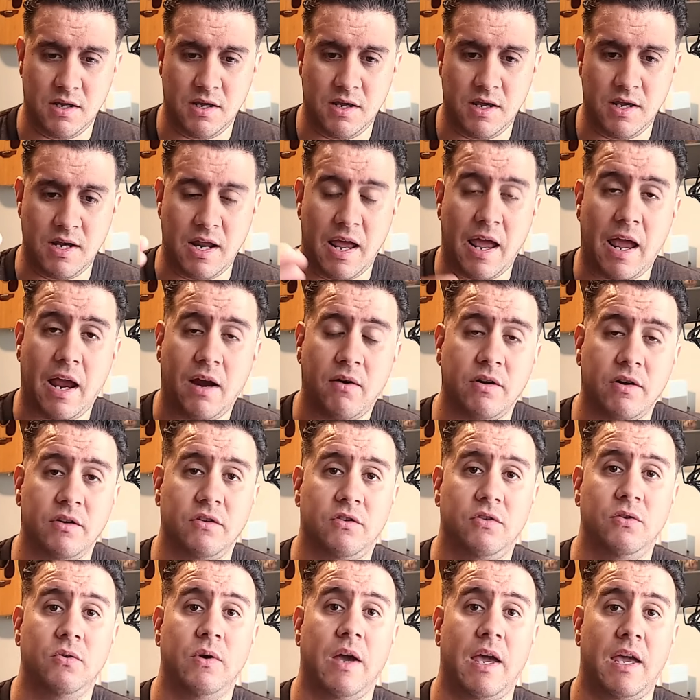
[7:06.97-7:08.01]
inherent
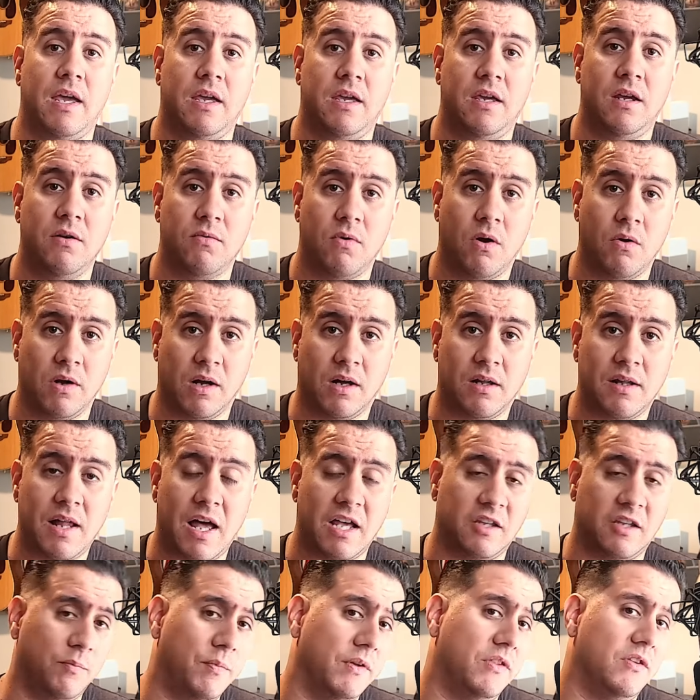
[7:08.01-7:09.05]
to a heroic
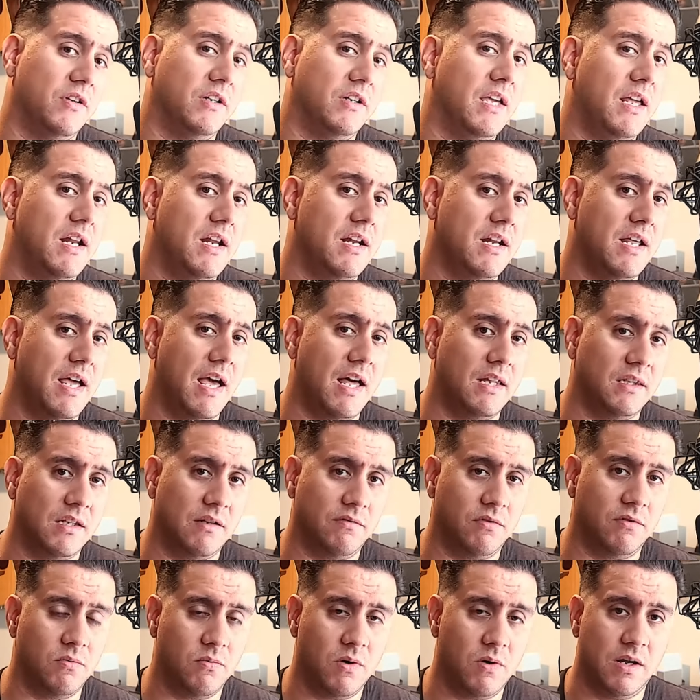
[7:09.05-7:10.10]
class, but they're getting it at
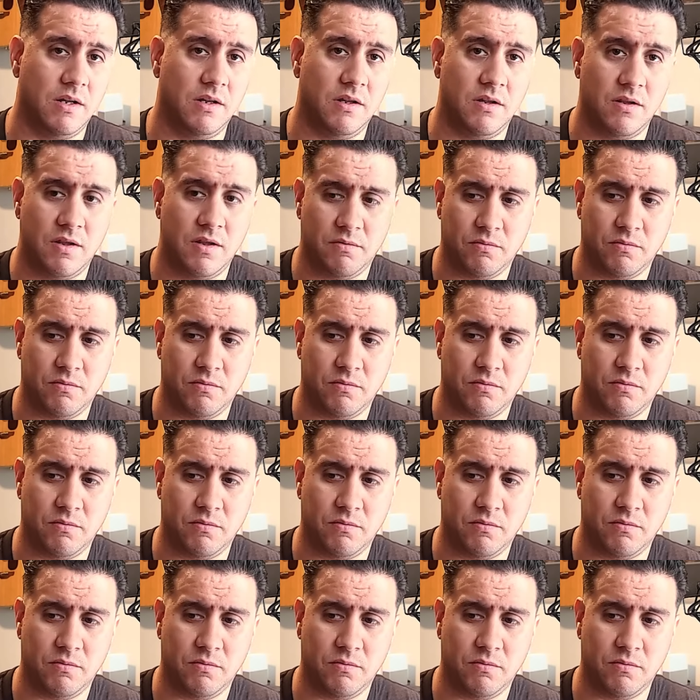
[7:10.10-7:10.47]
level one.